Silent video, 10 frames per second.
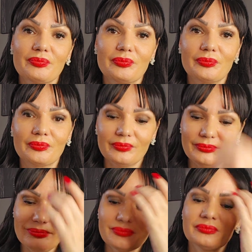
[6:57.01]

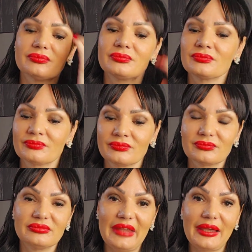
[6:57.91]
Mm-hmm.
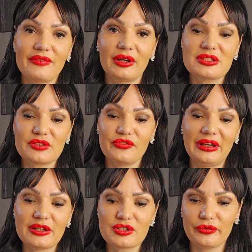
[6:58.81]
They have lots of
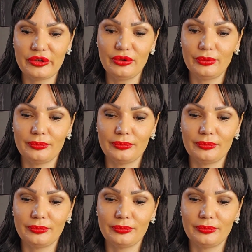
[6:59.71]
feelings for you.